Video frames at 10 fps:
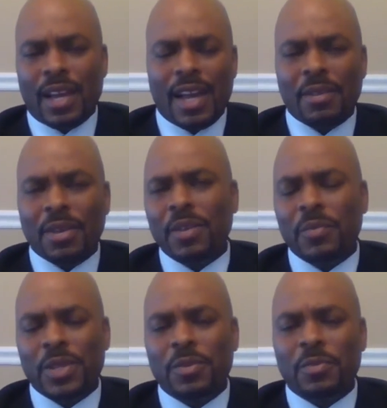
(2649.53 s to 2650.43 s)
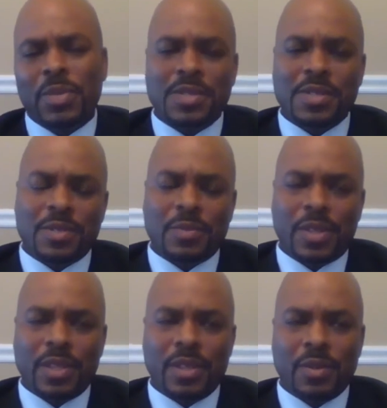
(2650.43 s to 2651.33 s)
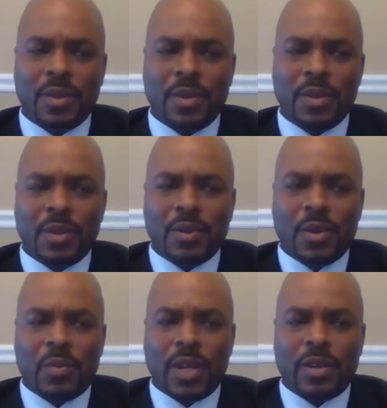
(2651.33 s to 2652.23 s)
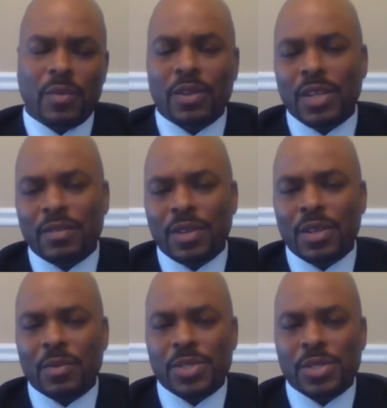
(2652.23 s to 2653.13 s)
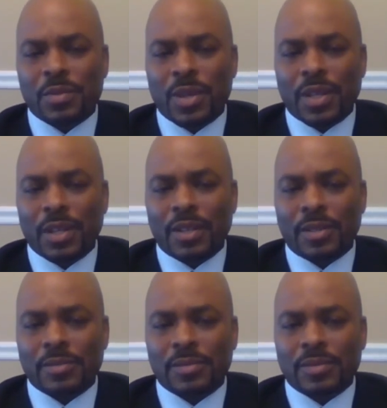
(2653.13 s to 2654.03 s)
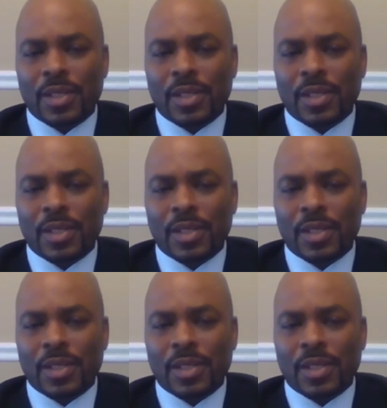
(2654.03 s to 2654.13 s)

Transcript: how can we do business with you when we don't even know what you're working on?